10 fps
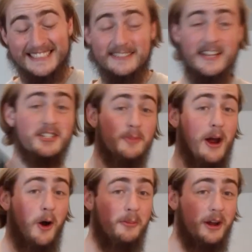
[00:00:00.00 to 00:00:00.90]
"These are my
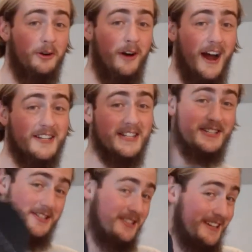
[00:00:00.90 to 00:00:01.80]
homemade
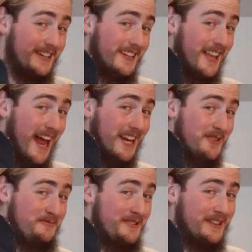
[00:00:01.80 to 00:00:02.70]
Huaraches. You like
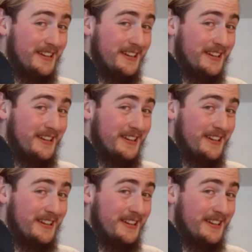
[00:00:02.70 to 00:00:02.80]
them?"